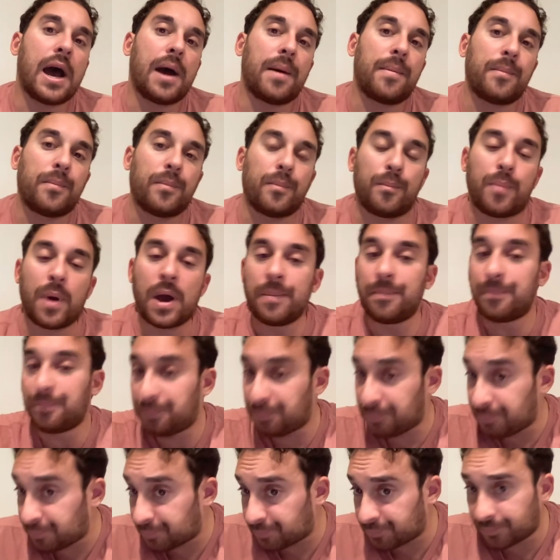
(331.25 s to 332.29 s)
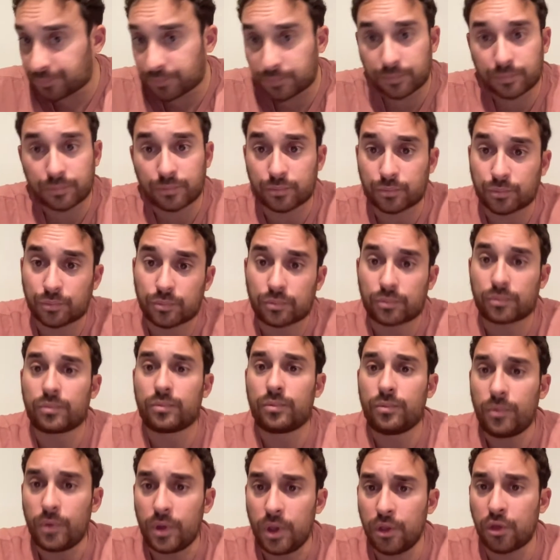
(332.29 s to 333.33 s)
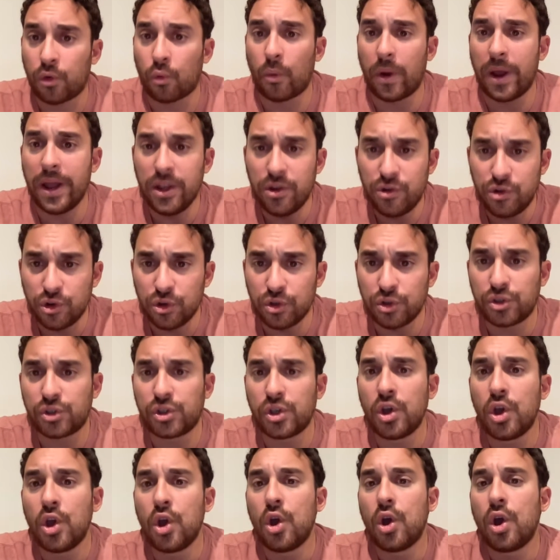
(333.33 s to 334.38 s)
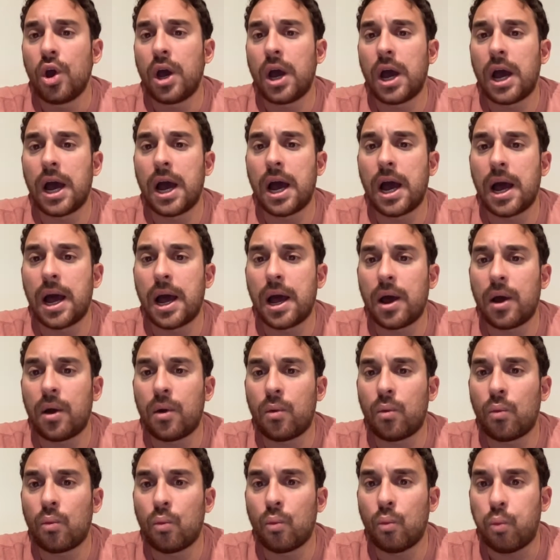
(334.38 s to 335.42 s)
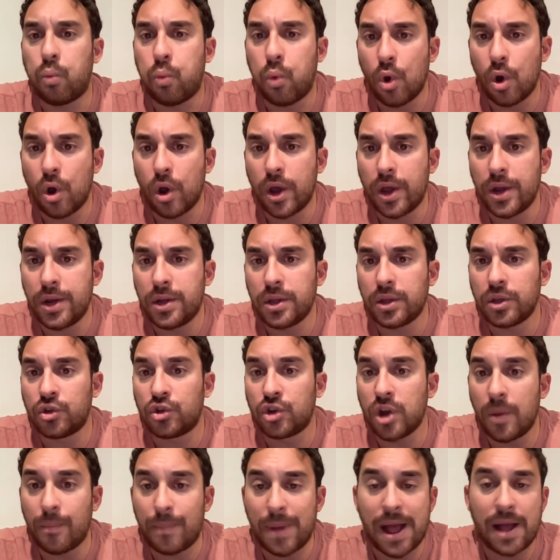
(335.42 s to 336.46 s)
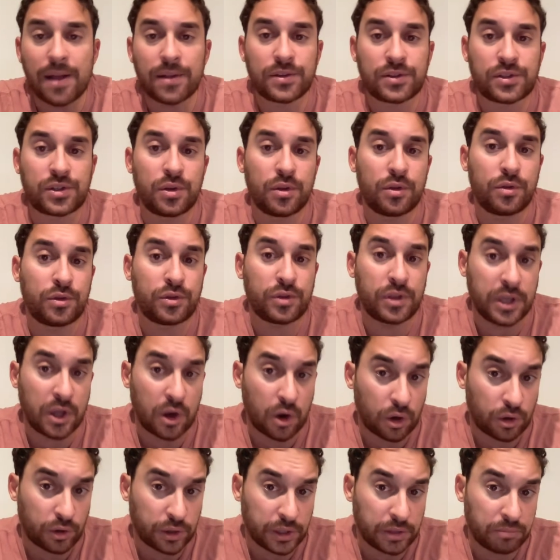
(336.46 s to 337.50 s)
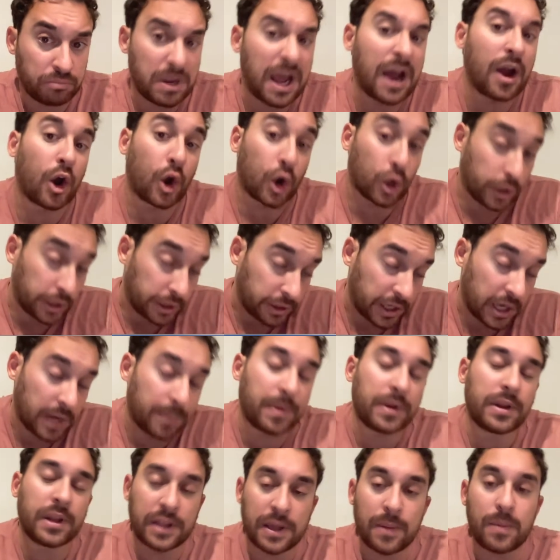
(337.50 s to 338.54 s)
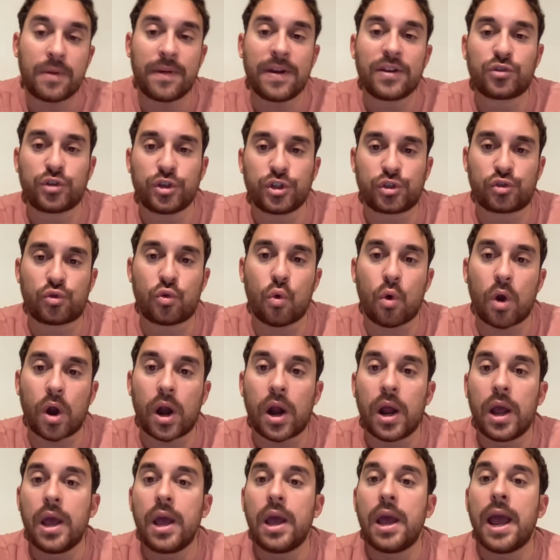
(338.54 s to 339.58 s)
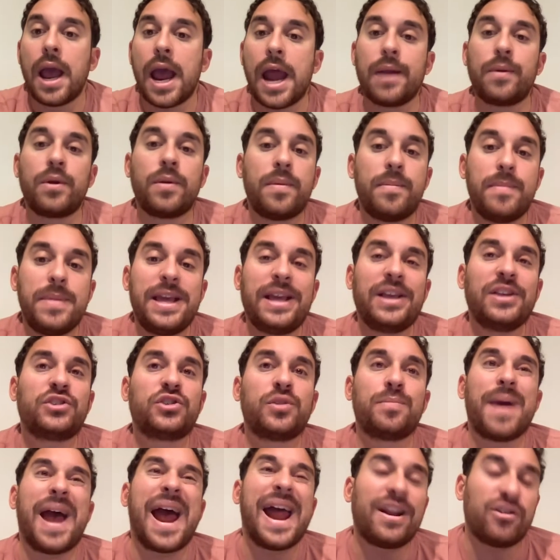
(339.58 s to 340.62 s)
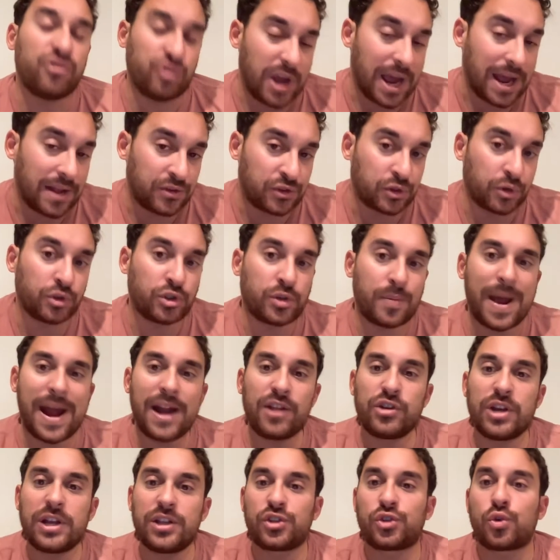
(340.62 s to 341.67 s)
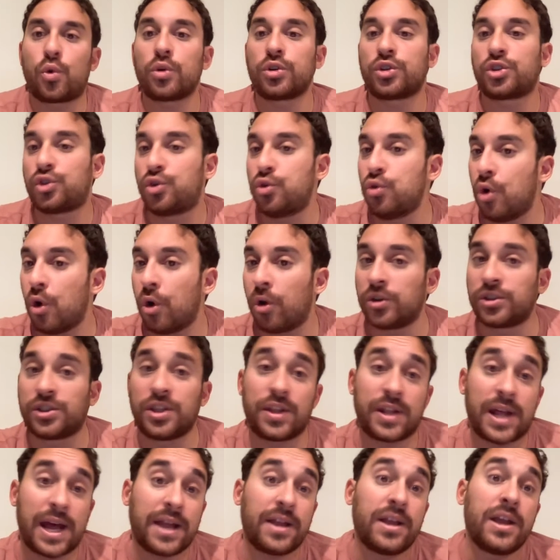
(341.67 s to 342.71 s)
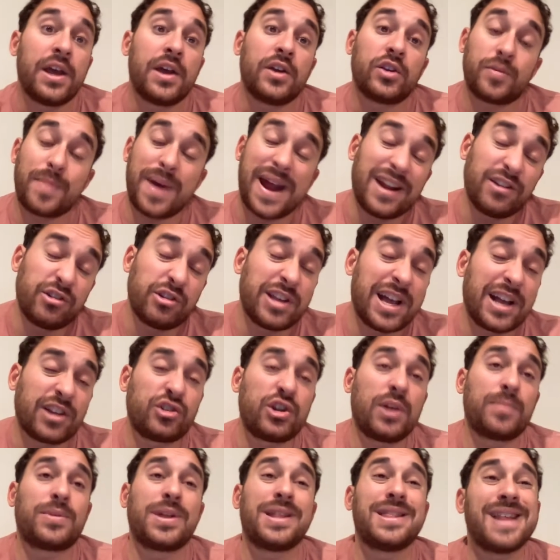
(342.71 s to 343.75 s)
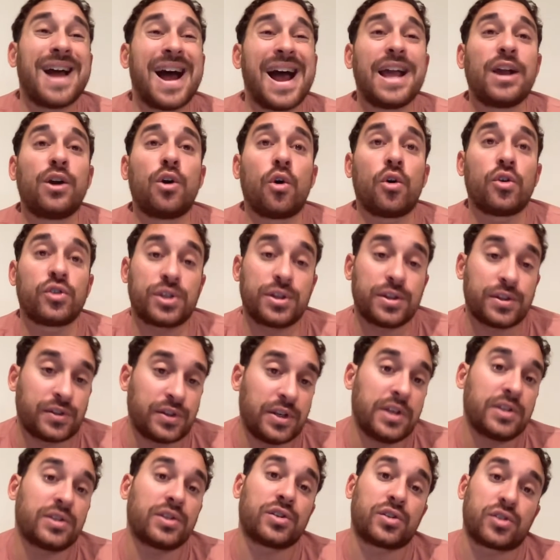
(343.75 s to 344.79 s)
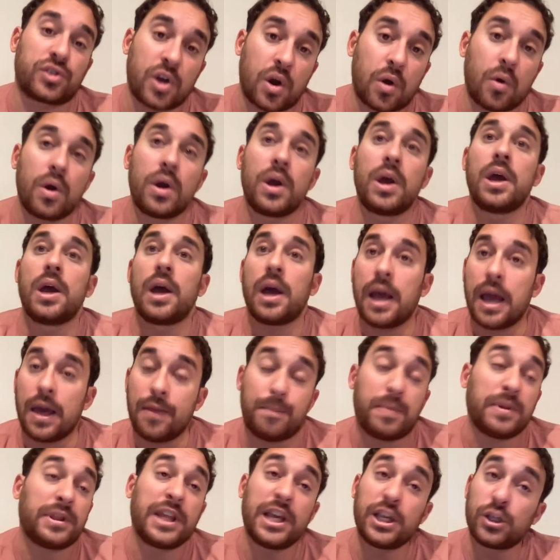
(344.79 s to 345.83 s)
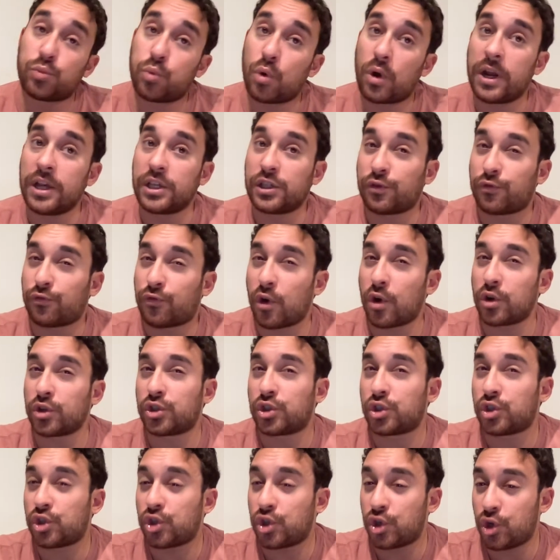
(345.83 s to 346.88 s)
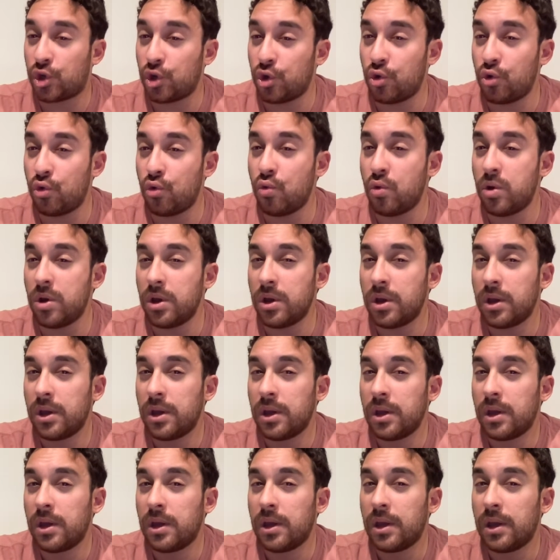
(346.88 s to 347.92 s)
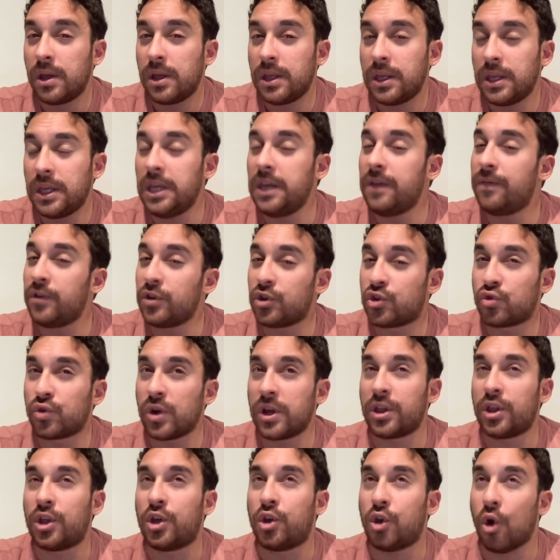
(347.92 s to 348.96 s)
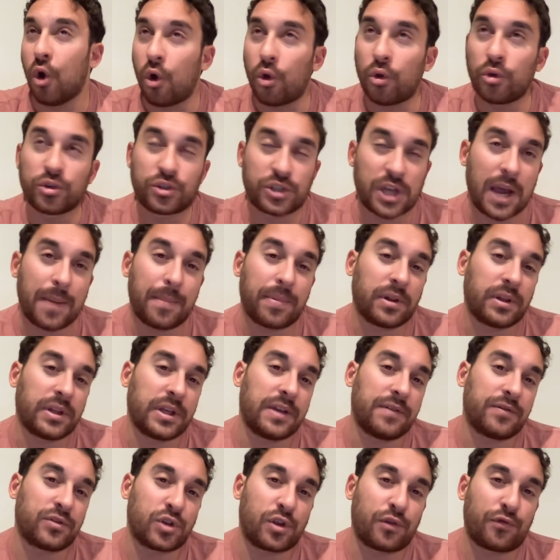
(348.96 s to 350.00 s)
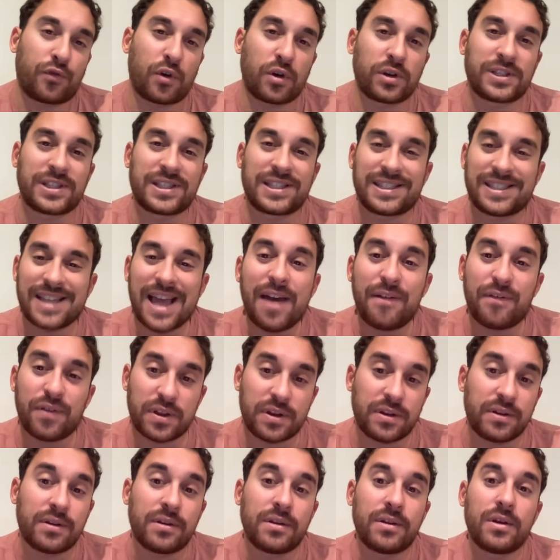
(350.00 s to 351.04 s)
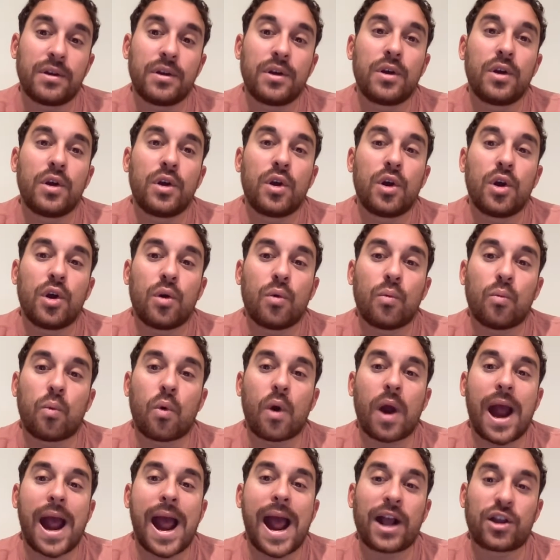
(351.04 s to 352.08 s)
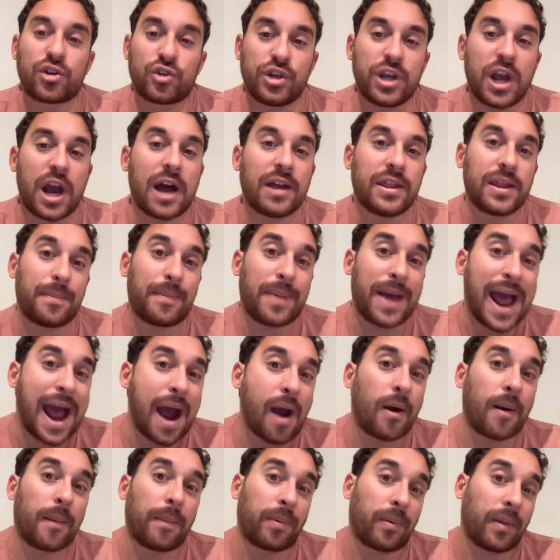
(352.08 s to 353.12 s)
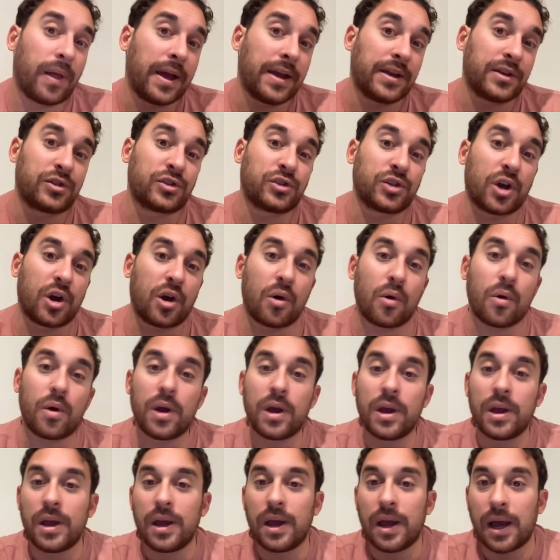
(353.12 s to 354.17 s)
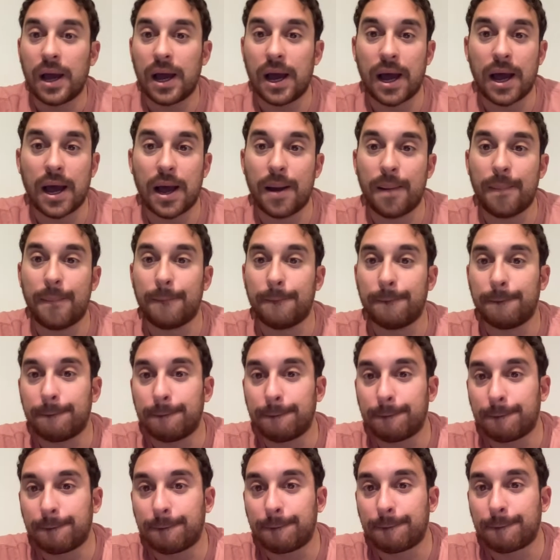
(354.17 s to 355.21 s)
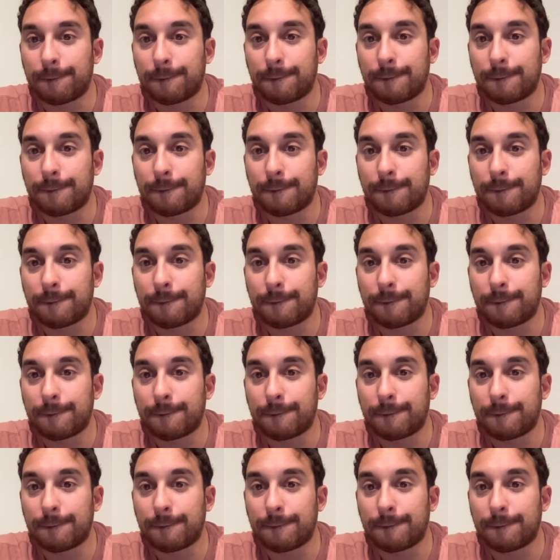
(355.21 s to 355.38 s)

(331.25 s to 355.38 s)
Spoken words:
But the Rangers would jump out to the early, not early lead, but they would eventually score, and it would be Mika Zibanejad. So Zibanejad scores two goals in the night. Zibanejad actually up to 9 goals in the season. So, but these were his first 2 even streak goals, I believe. So the first 7 were actually on the power play. So, that's